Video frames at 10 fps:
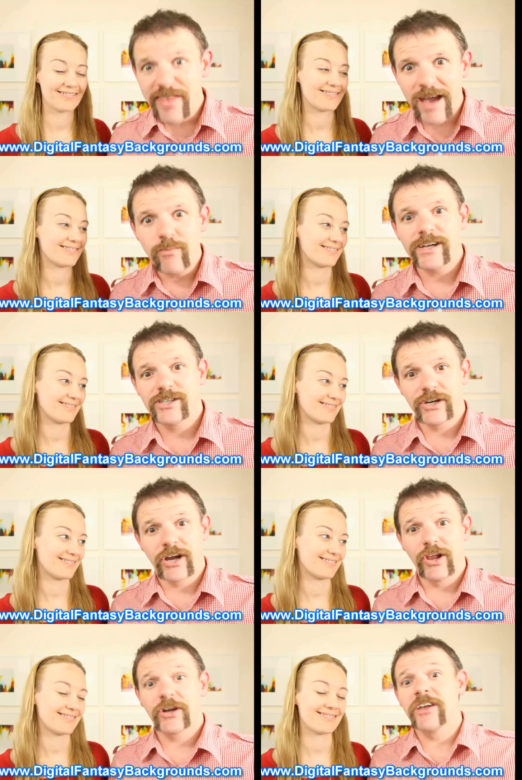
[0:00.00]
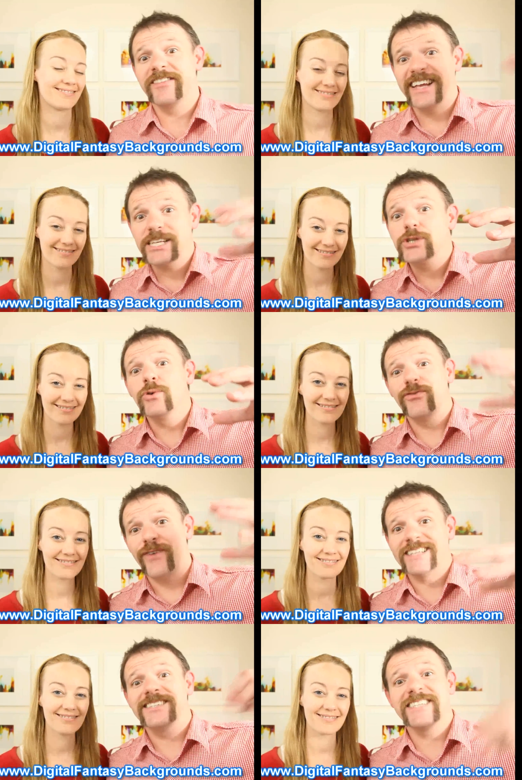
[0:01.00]
Speaker 1: then we took a look at
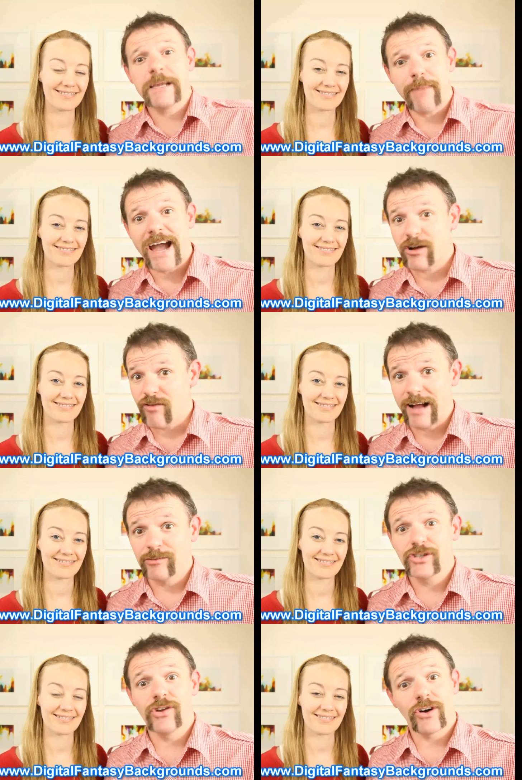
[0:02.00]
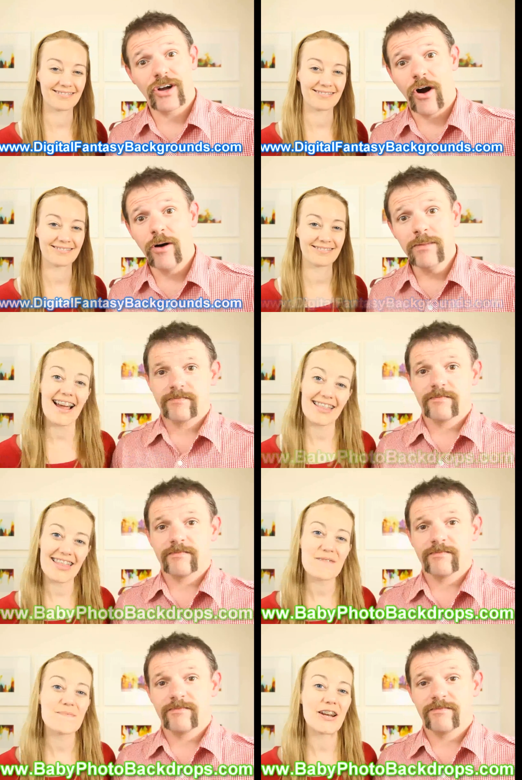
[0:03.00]
digitalfantasybackgrounds.com
Speaker 2: and
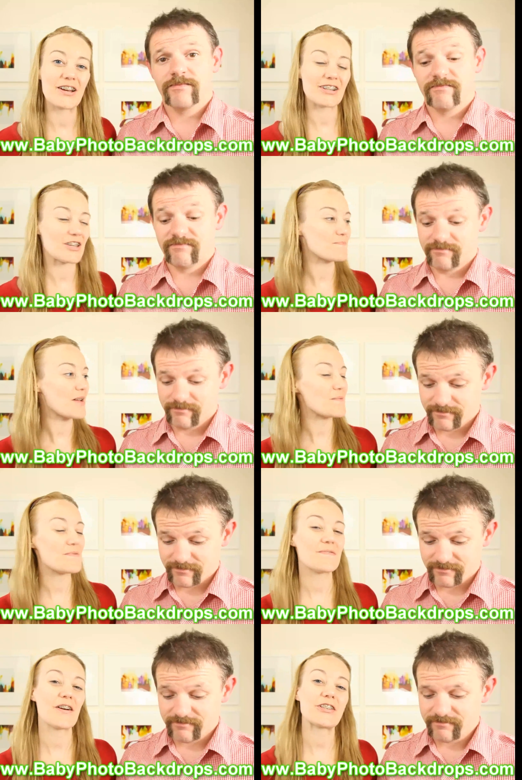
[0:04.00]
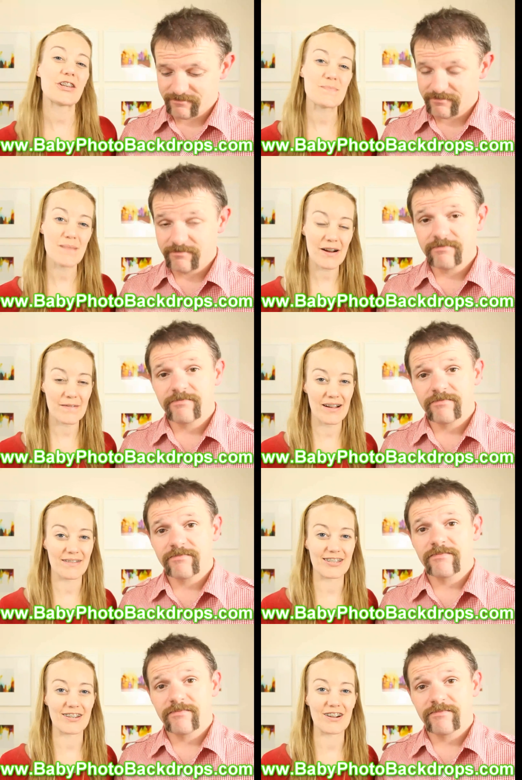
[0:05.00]
then we looked at
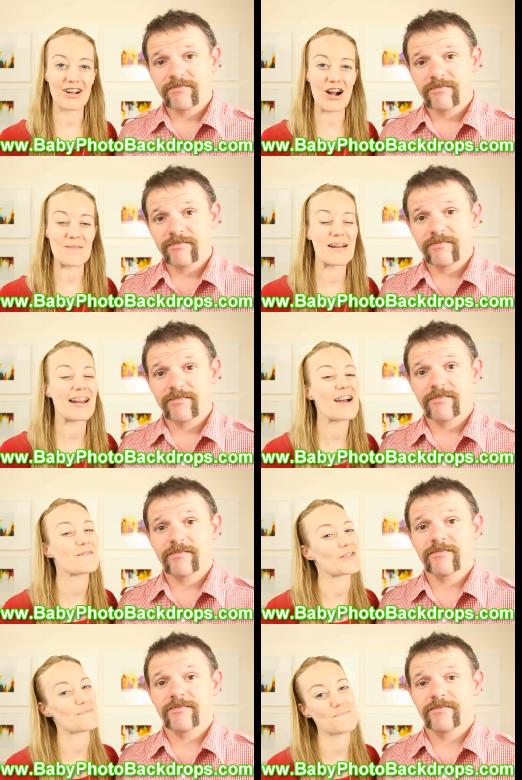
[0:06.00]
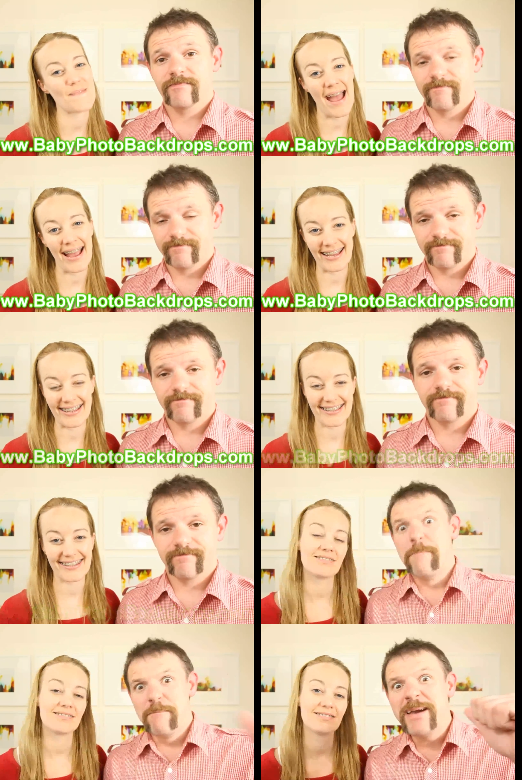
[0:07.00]
babyphotobackdrops.com and I was
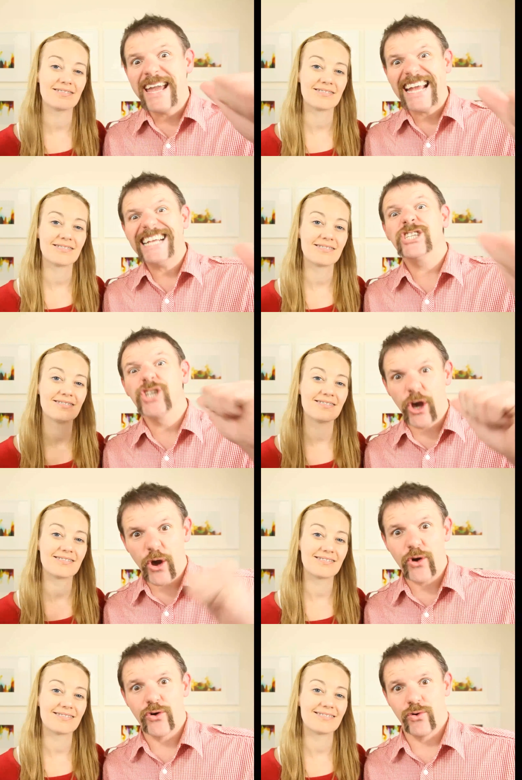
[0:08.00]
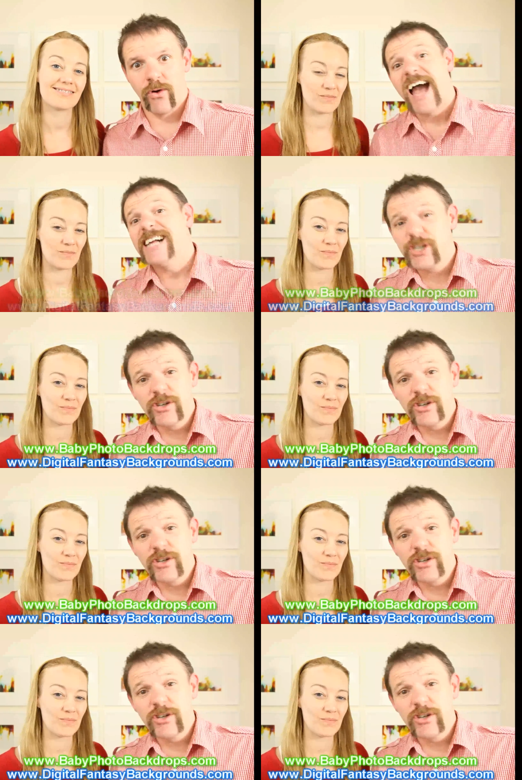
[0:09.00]
amazed.
Speaker 1: Me too. And you